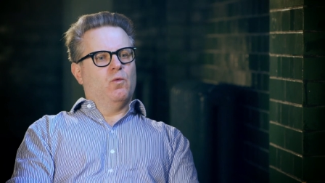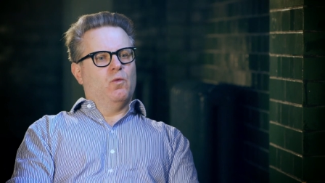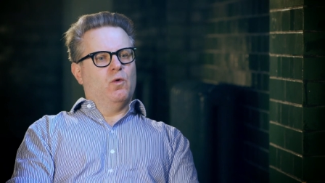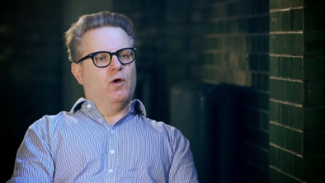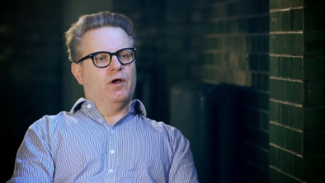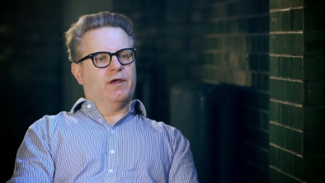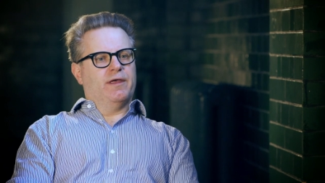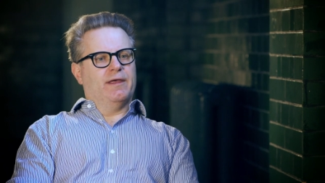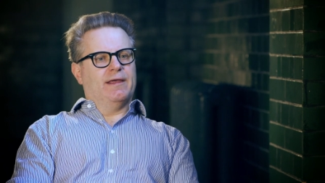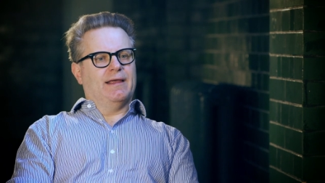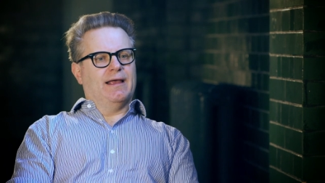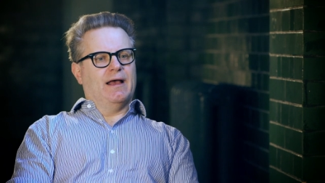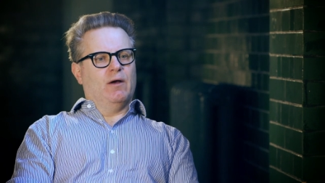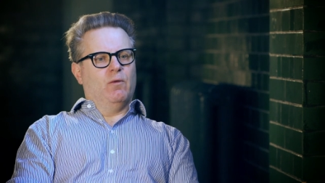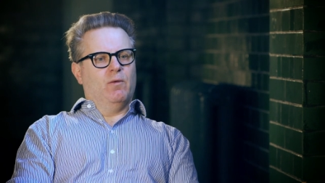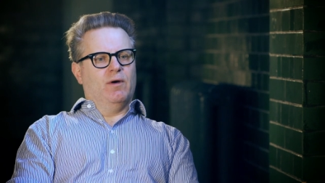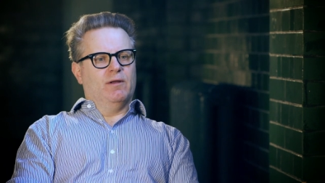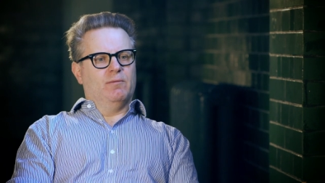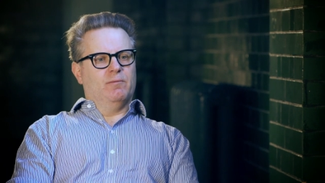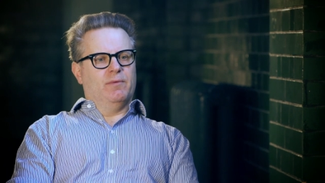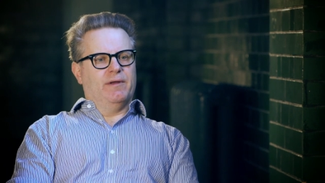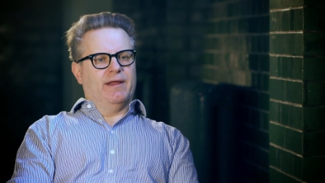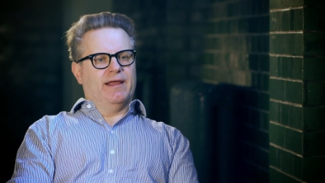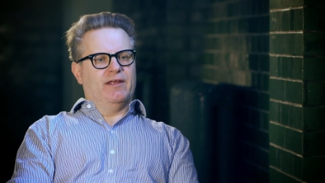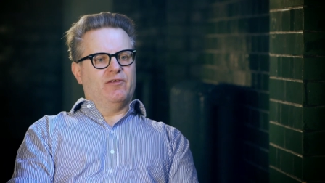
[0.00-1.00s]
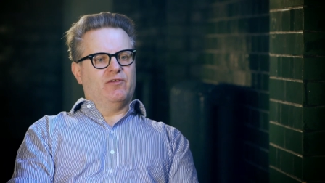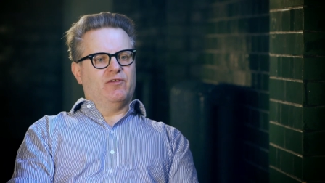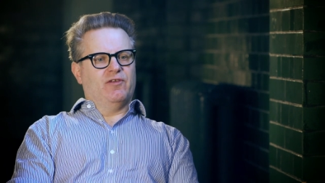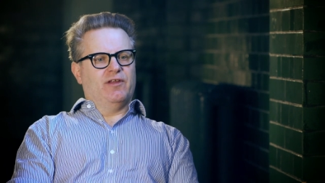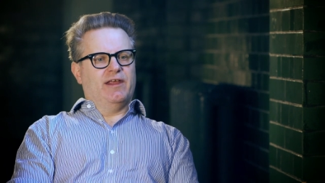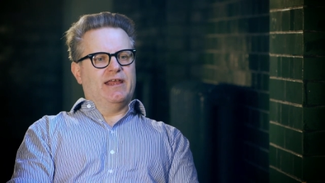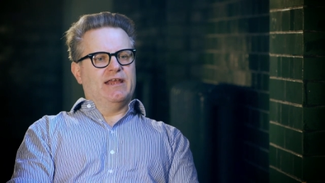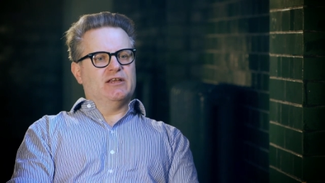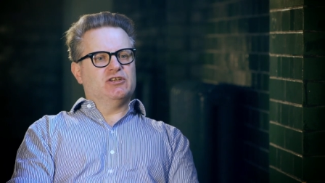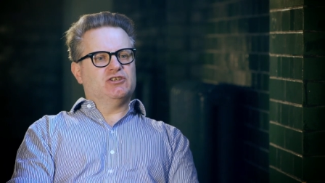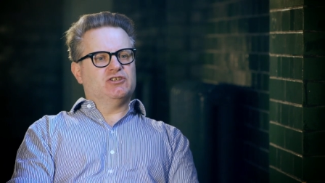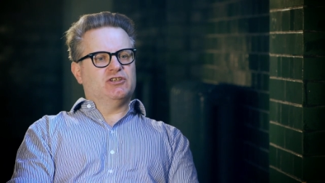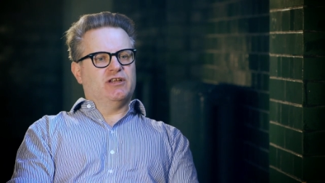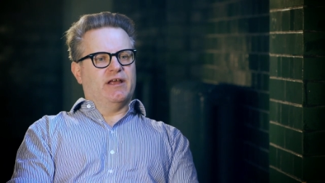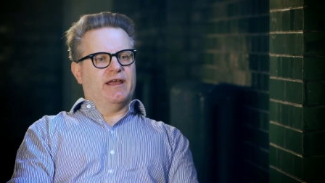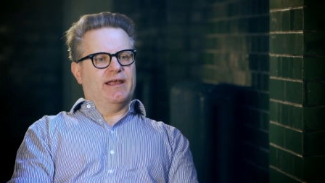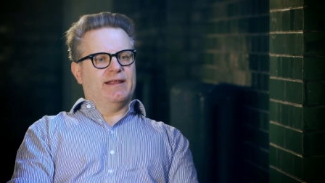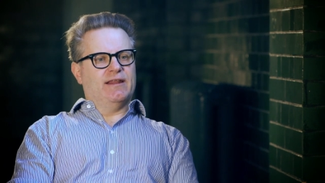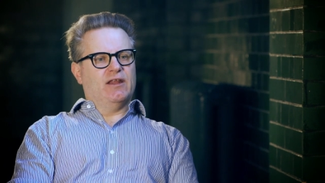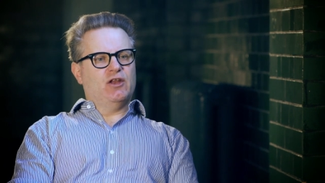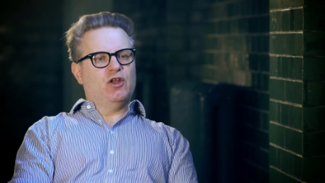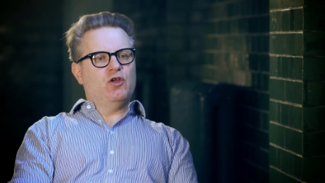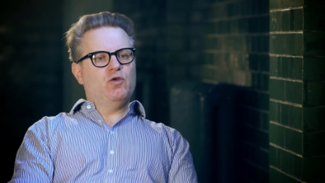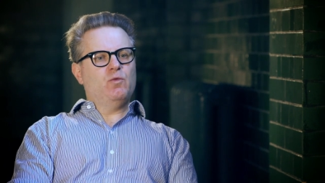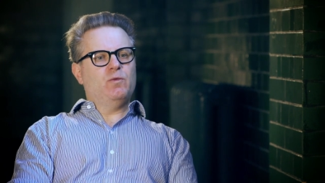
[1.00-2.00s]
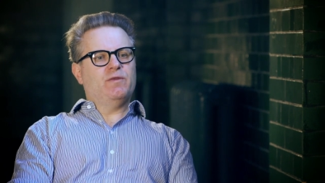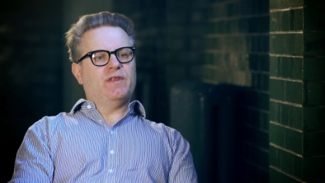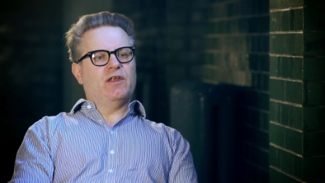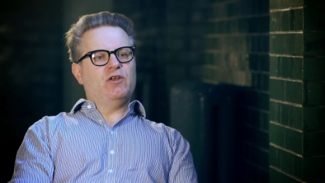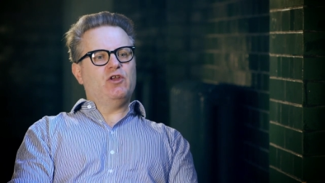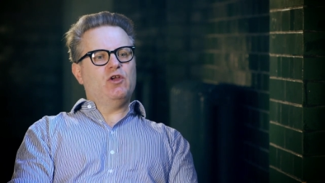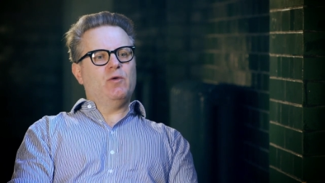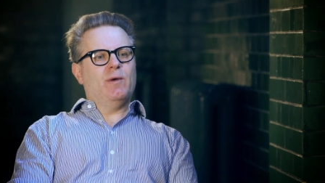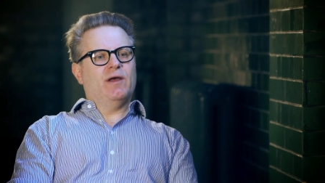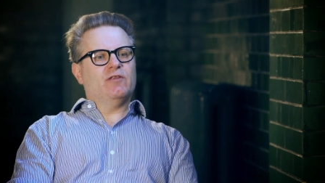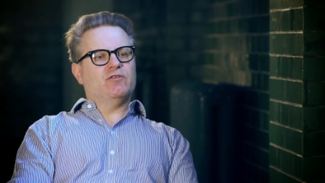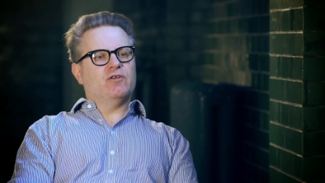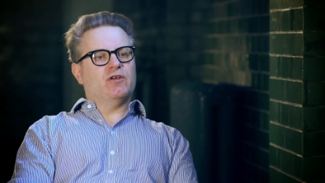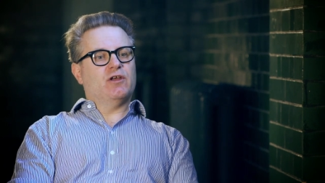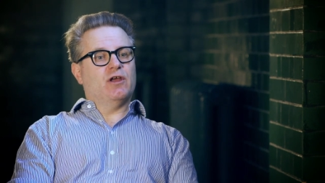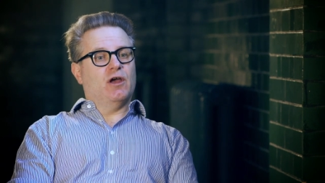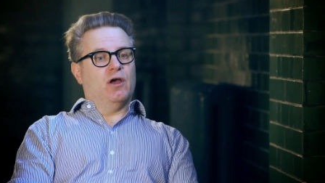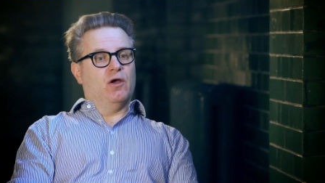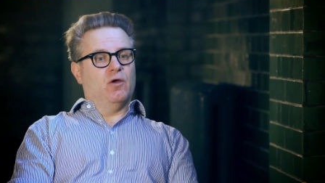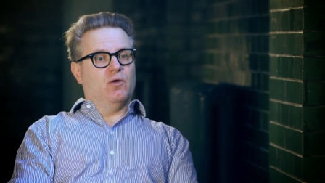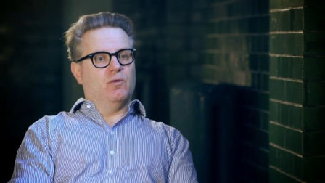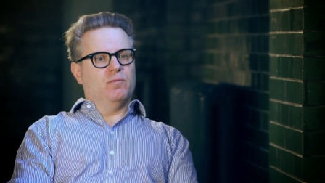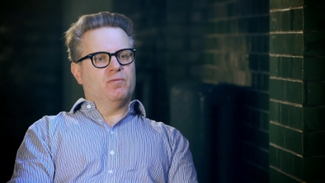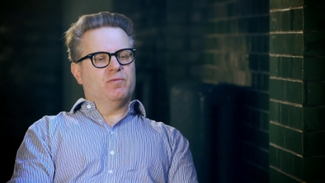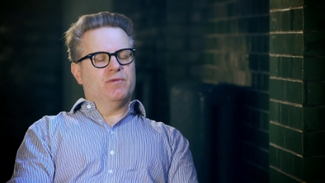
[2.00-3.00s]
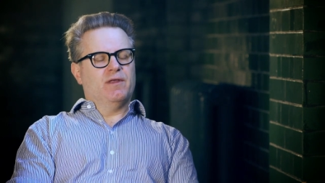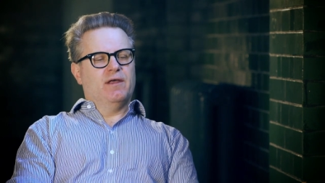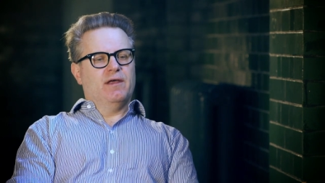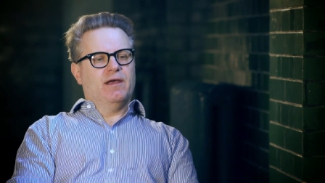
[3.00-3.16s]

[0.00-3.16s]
working at one place each day. They knew, they knew where to go.